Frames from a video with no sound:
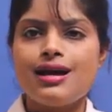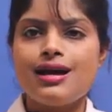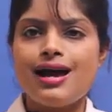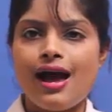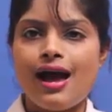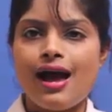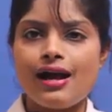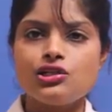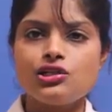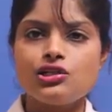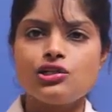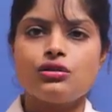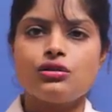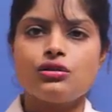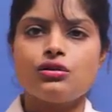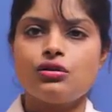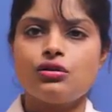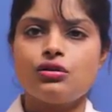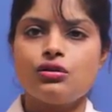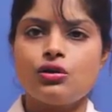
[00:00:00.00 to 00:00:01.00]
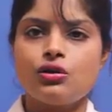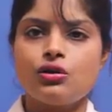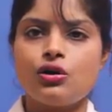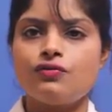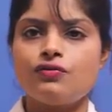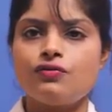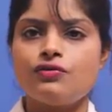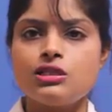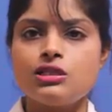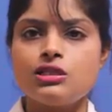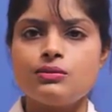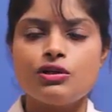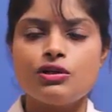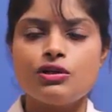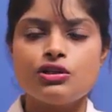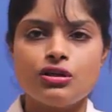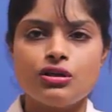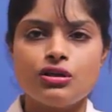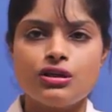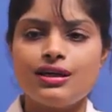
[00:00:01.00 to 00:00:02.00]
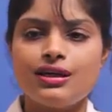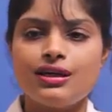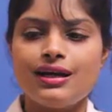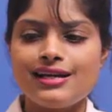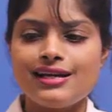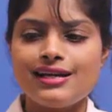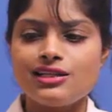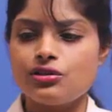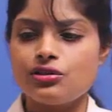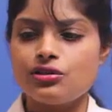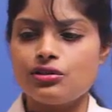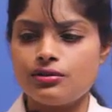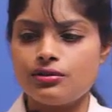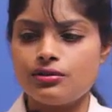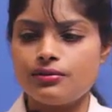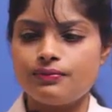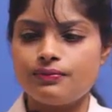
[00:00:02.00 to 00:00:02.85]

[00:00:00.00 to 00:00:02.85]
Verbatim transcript: action of this particular agent?